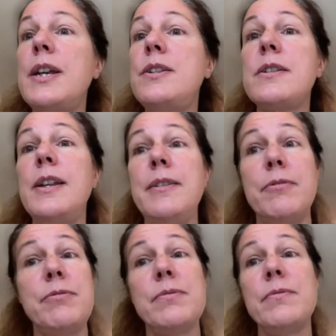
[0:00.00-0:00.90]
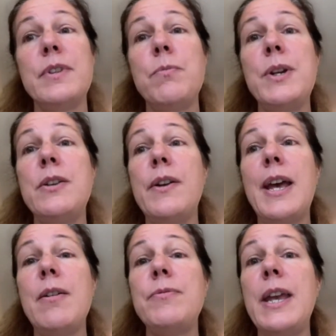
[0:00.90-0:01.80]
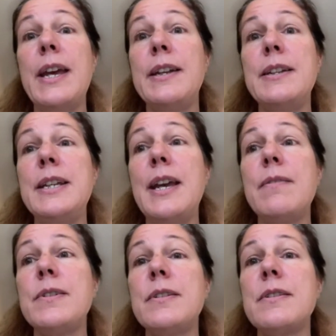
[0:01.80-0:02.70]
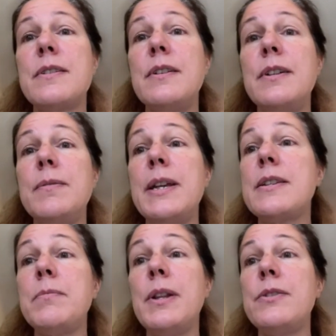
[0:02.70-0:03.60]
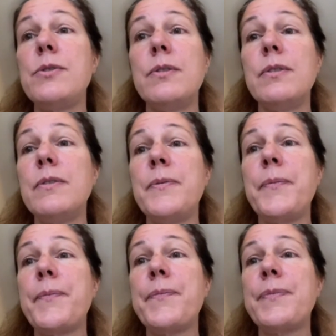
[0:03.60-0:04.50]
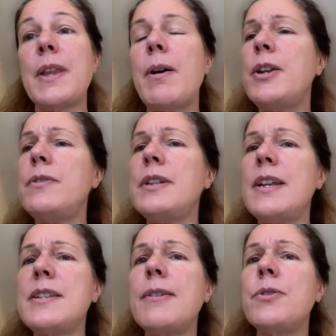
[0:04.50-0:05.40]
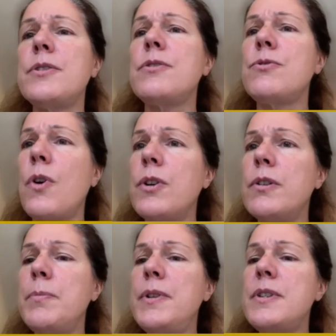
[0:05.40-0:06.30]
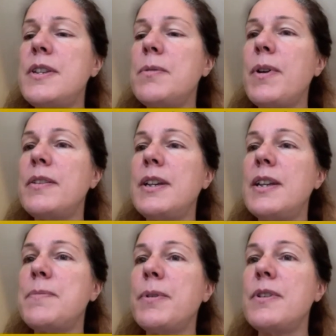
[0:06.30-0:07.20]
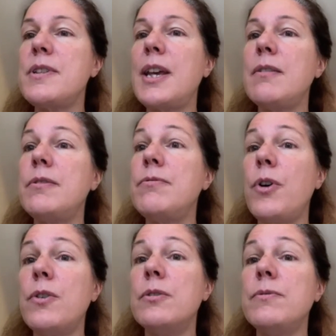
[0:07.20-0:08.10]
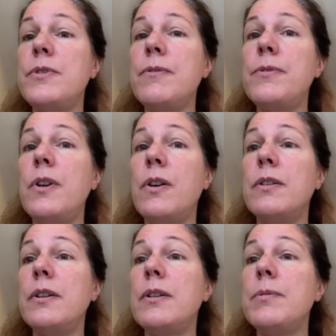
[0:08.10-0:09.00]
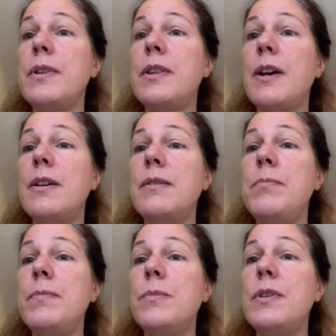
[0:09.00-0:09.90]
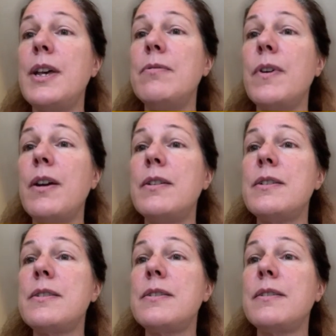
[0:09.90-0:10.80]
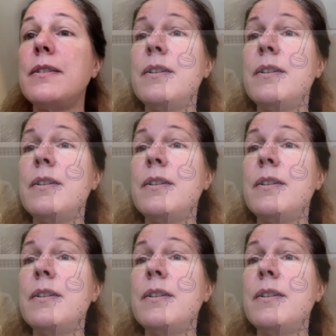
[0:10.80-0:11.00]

they just live. Then we don't have yet any evidence that it makes them ill at all. I don't think that's they've got a stronger immune system. I think it's because they have evolved for longer with that with that virus.